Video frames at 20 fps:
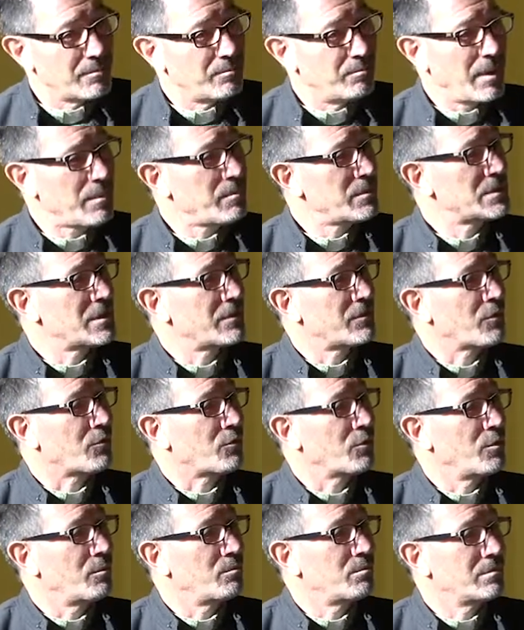Members of the
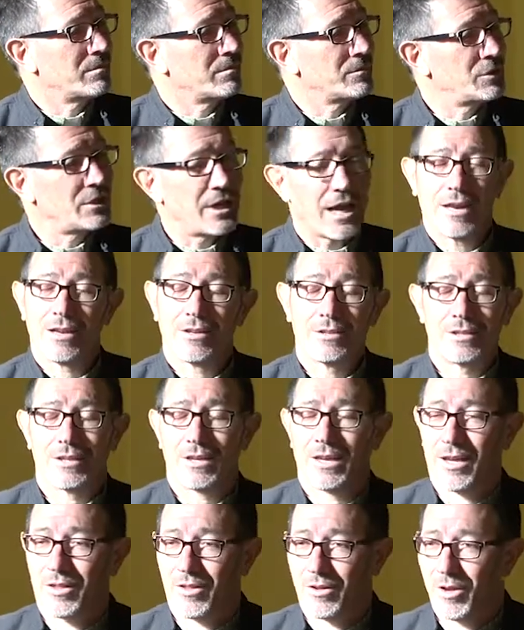group chatted
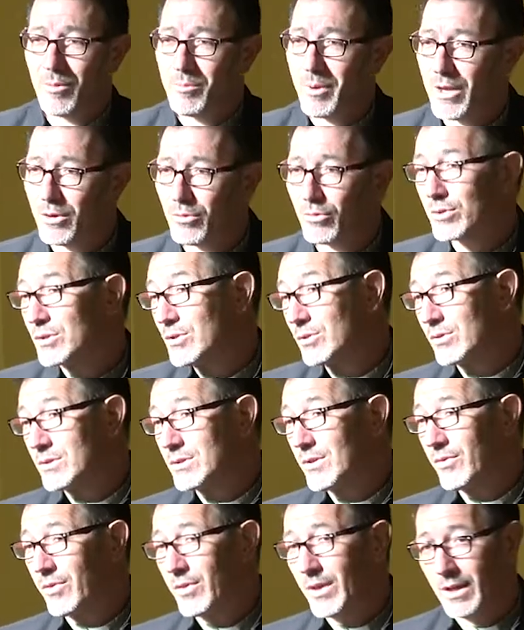together about all
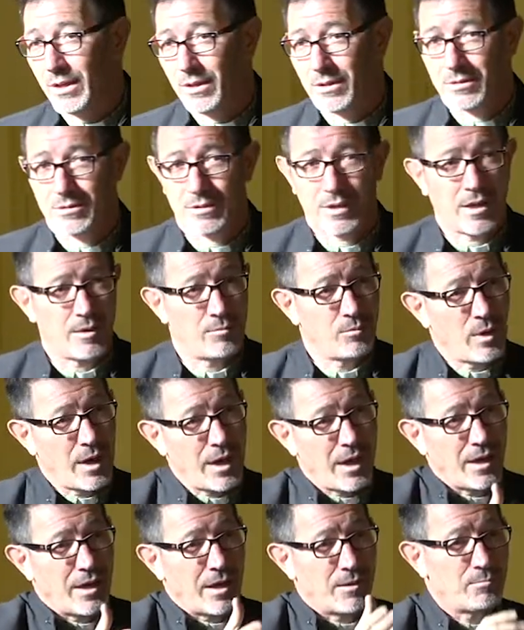sorts of things. Uh,
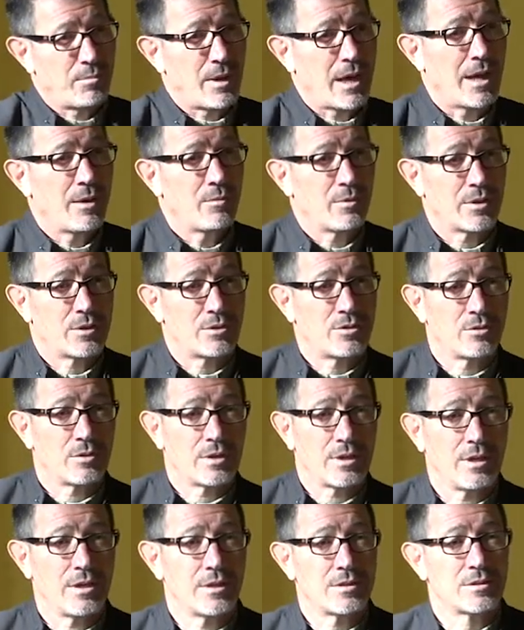Wei and Pei were the two
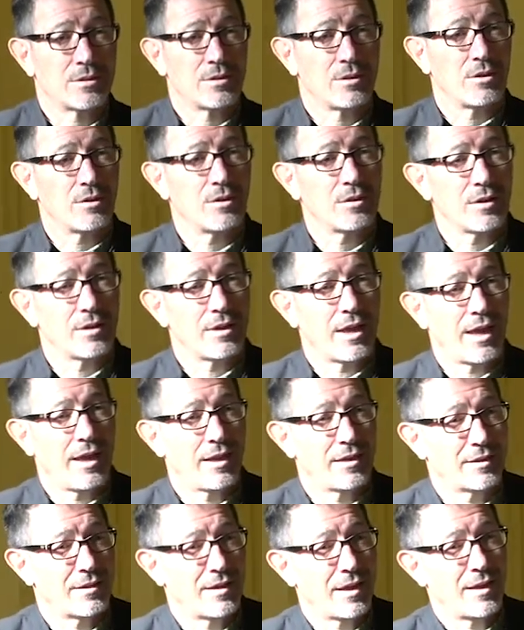kids along,
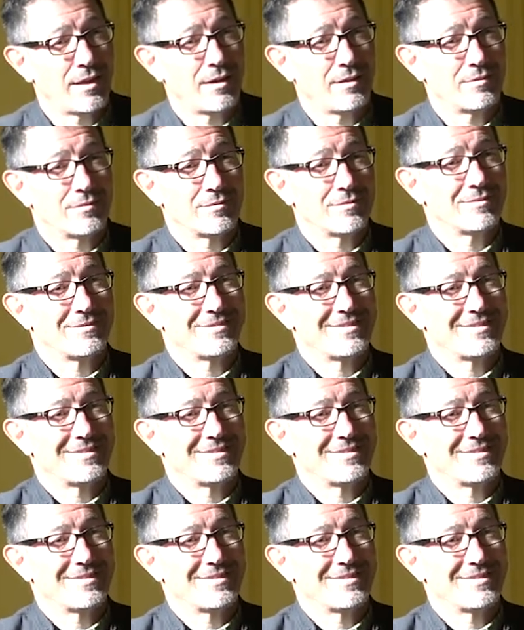and they